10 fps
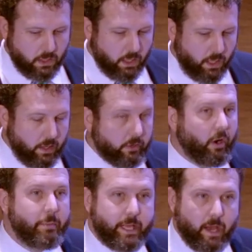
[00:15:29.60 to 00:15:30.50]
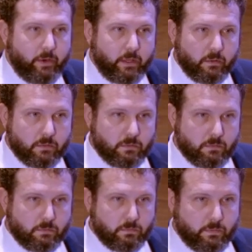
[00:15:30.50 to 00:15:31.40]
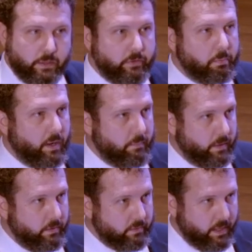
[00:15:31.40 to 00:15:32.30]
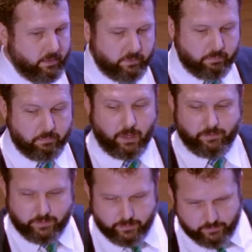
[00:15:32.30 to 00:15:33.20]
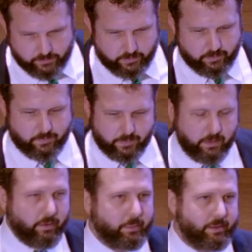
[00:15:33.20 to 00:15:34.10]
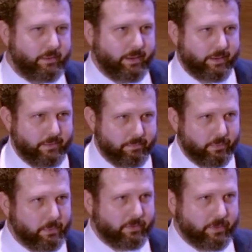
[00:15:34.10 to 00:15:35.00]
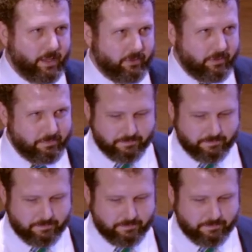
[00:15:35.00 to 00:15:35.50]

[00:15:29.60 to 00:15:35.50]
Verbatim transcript: Carbon accounting is the primary use case. Obviously, it's carbon data specification.